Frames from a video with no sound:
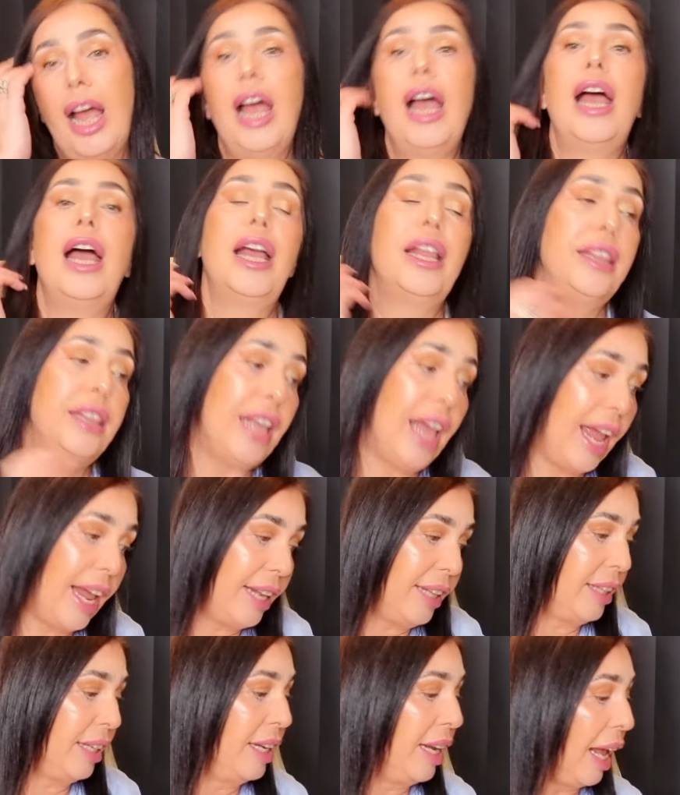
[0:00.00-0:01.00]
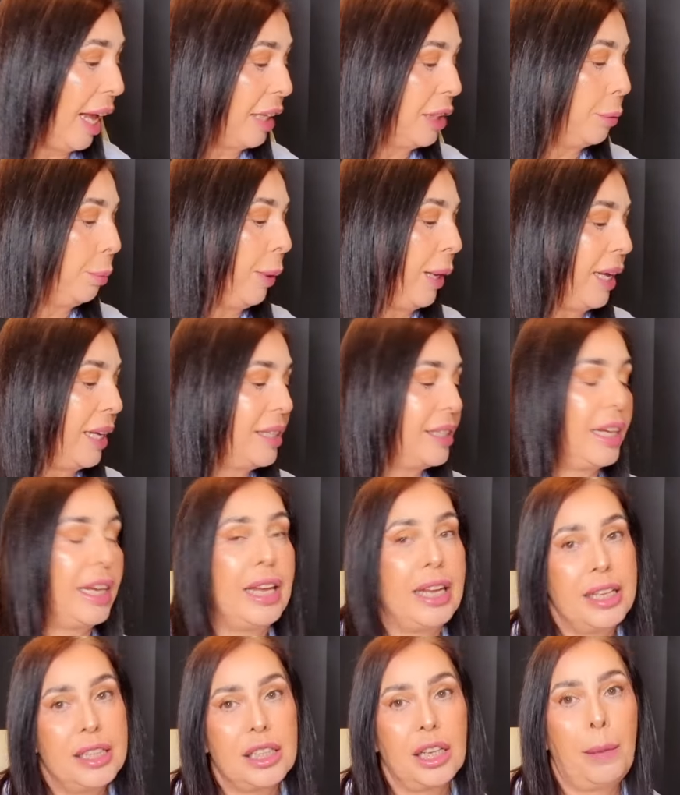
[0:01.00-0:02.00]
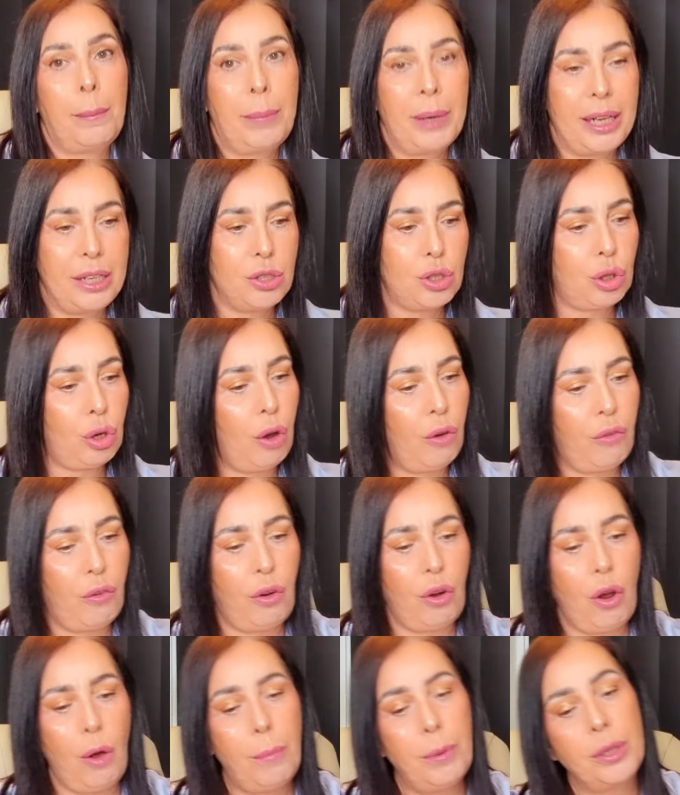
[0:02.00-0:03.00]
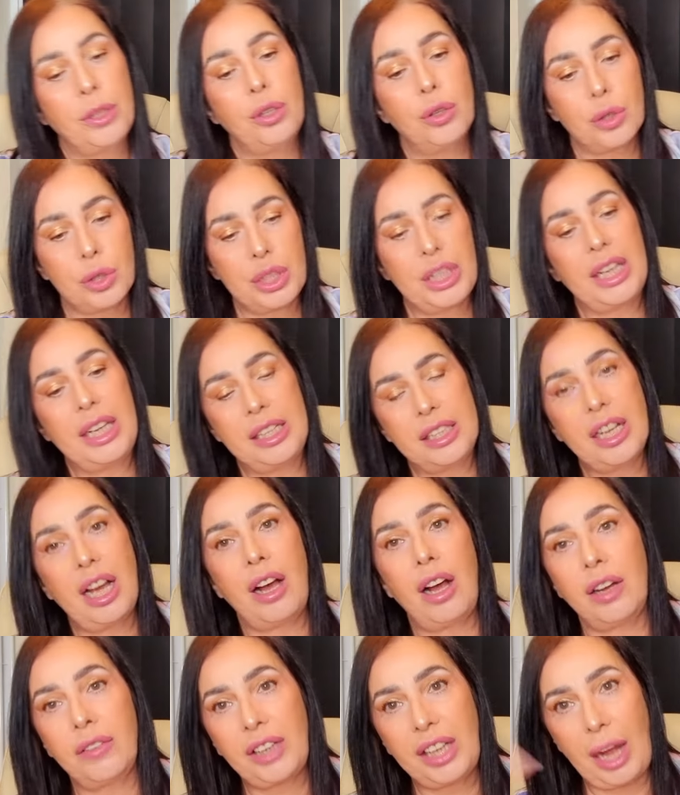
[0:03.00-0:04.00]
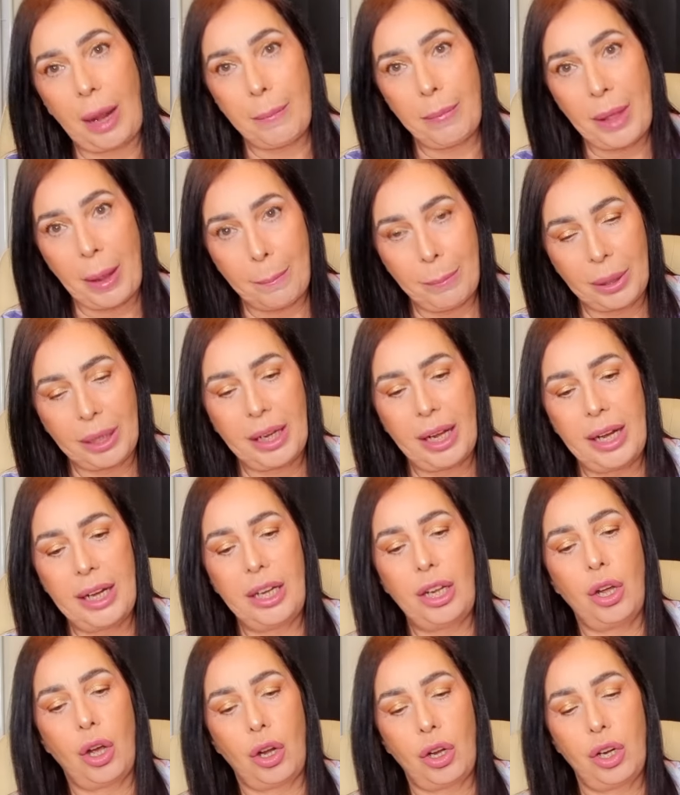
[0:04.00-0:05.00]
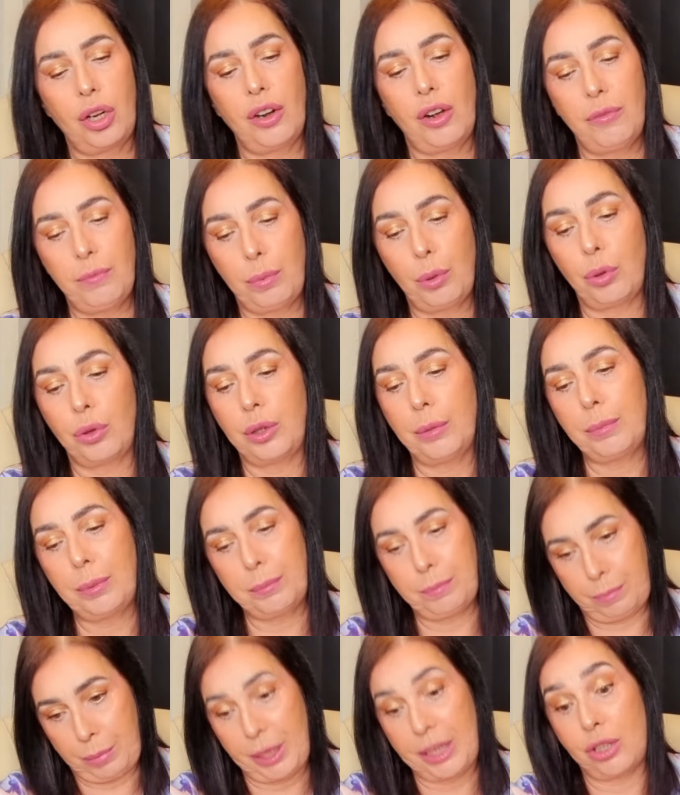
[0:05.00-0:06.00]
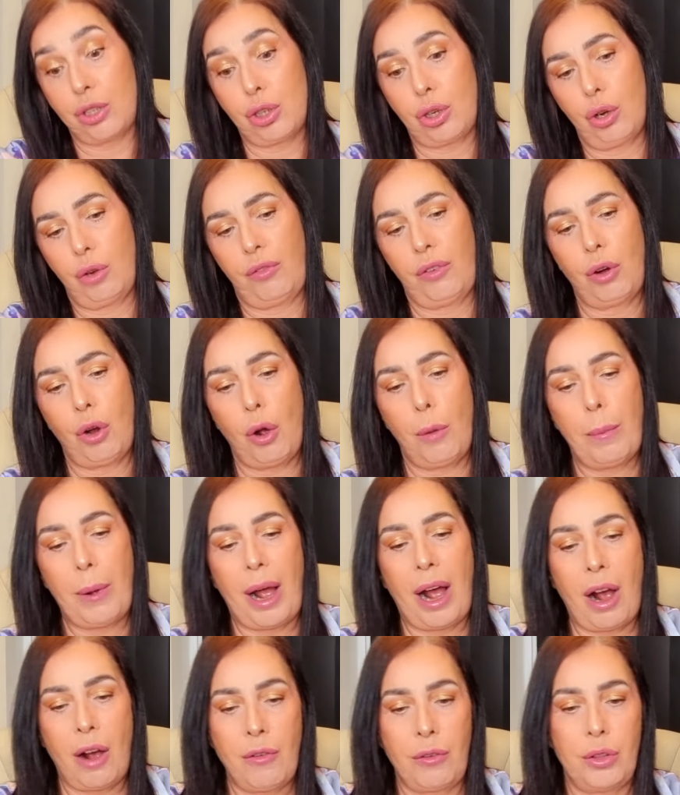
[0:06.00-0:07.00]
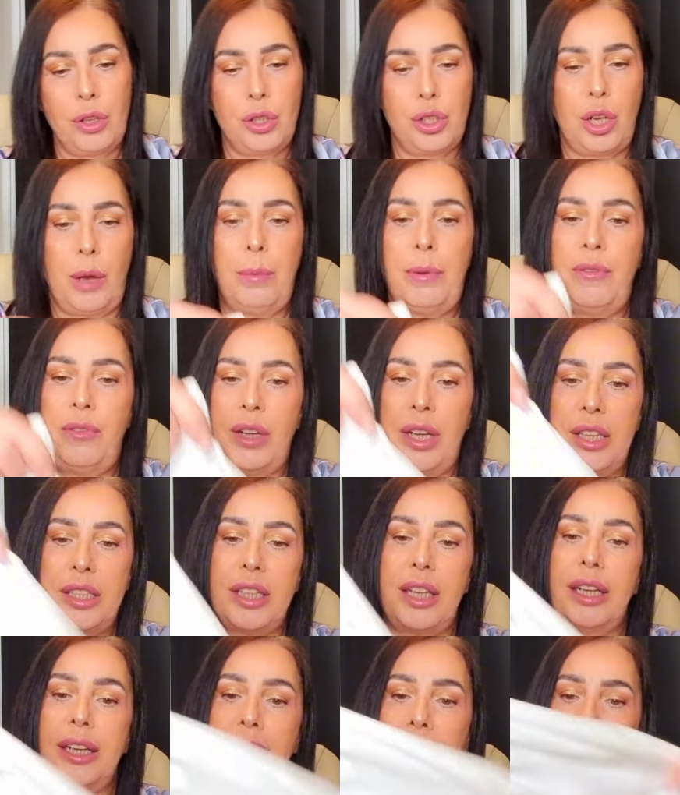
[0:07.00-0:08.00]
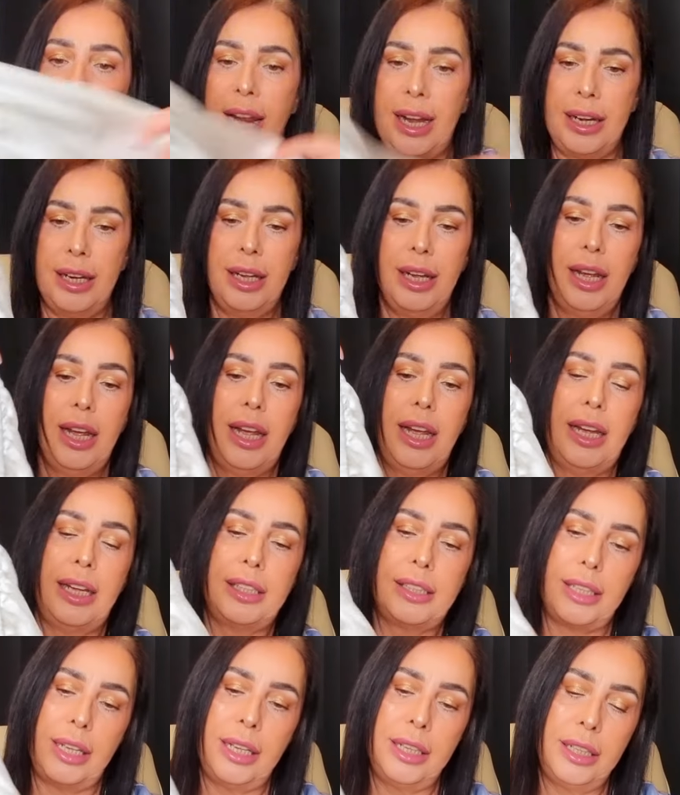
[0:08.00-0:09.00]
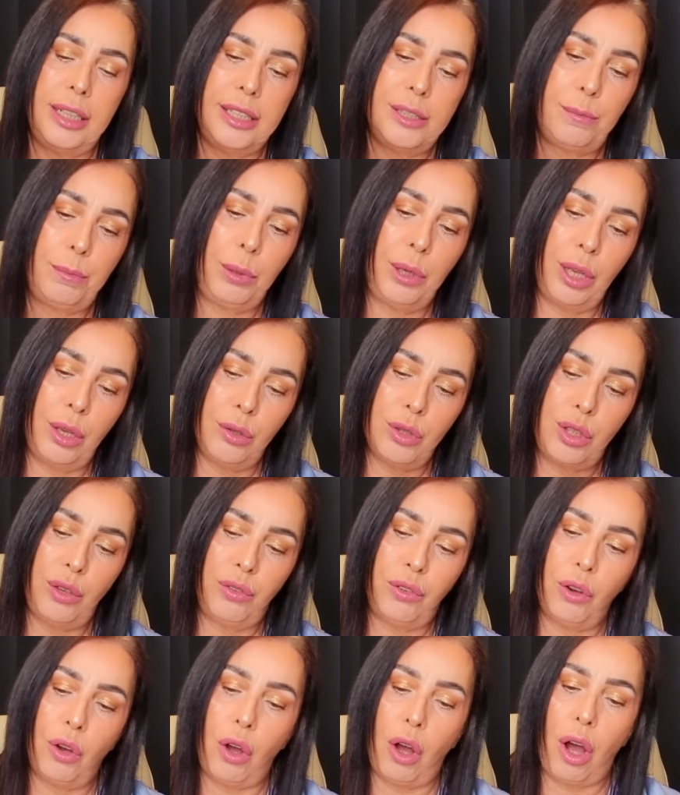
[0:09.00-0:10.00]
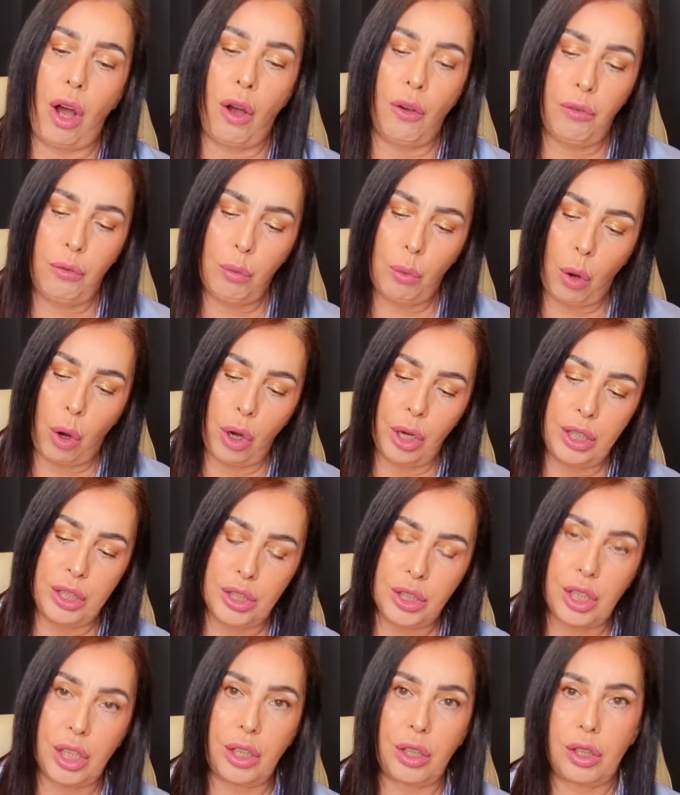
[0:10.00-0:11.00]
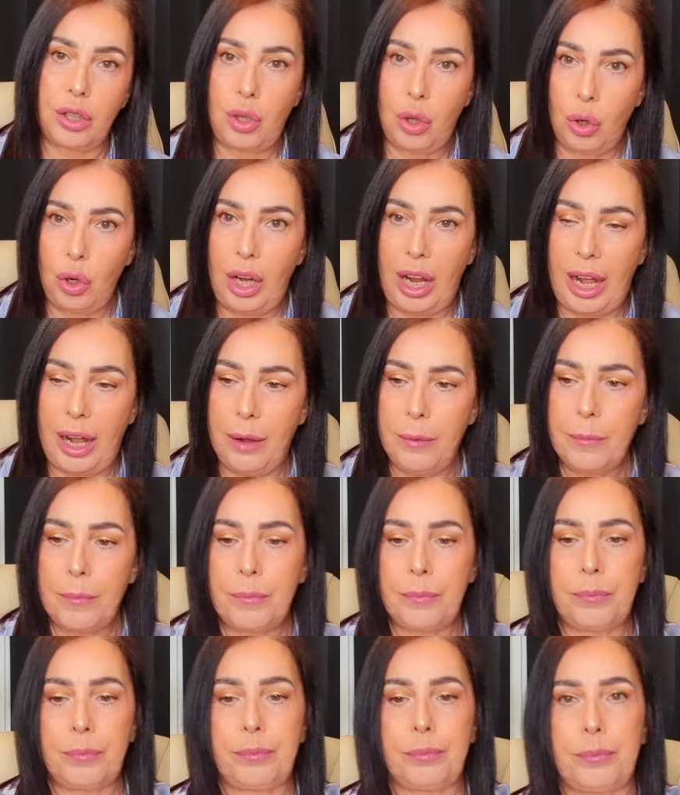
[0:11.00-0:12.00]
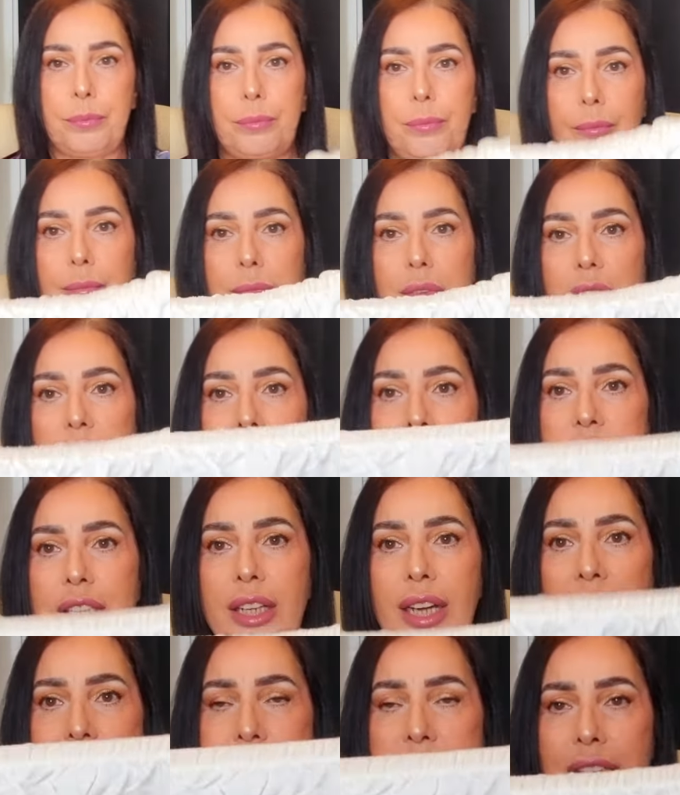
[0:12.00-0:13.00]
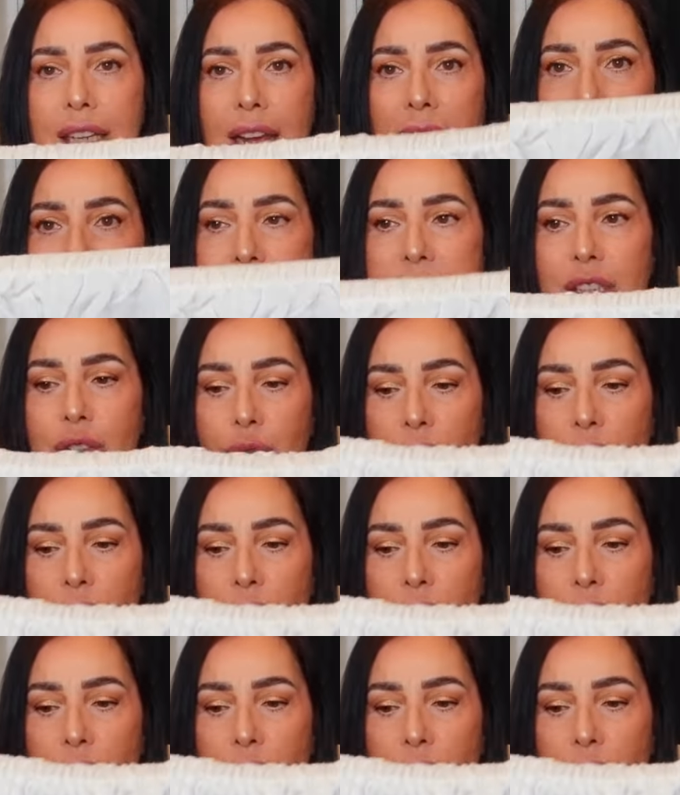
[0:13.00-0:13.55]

And then the next piece is a beach cover up and you'll see how I've kept that bikini on and I've put the beach cover up over the top of it. Again, it's in this beautiful off-white colour. It's elasticated